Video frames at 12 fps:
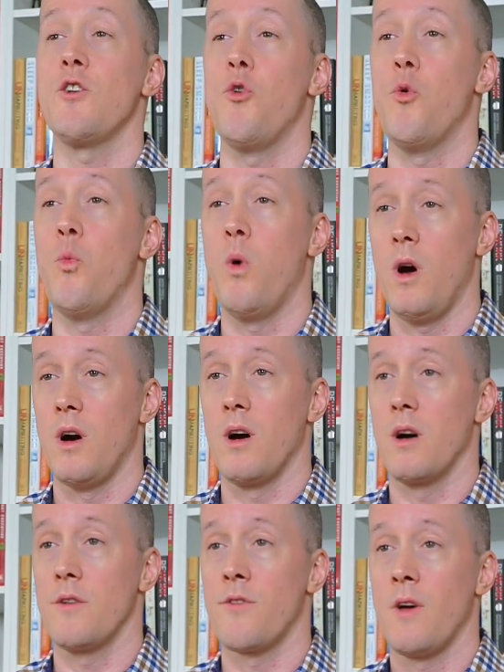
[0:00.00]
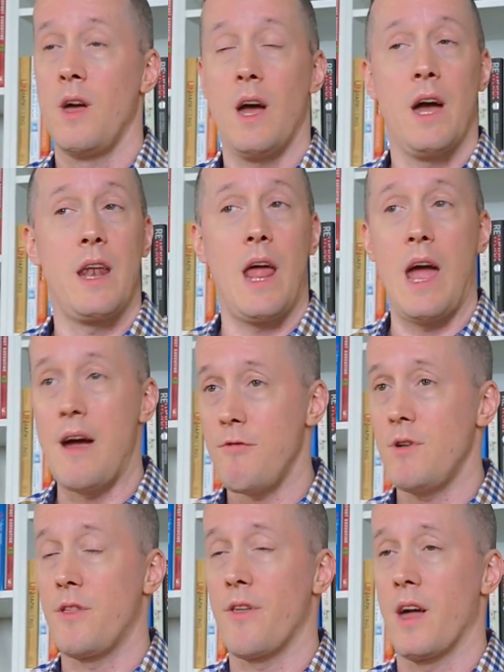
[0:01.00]
word, and
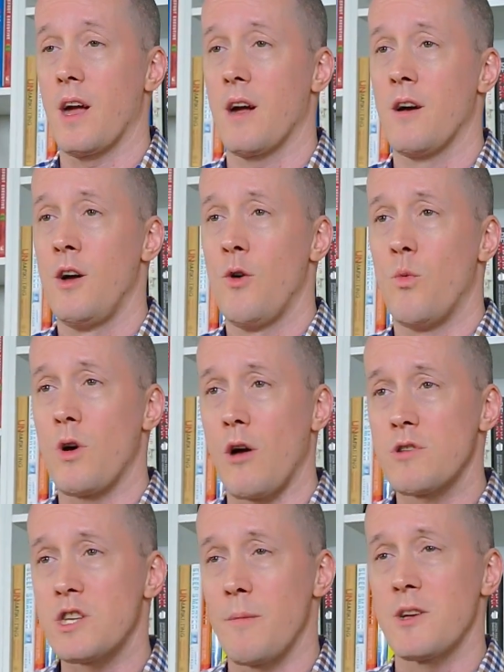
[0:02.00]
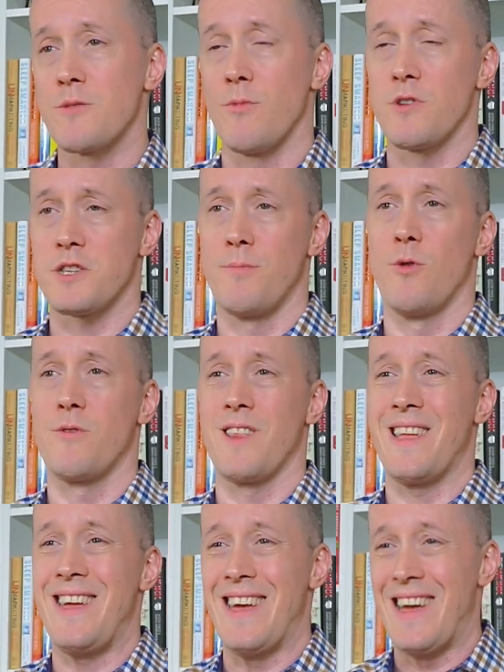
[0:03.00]
everything will go so much more
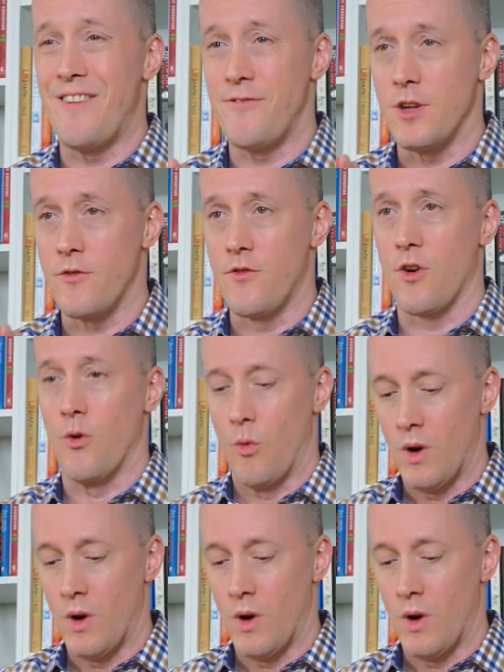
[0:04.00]
smoothly if you do.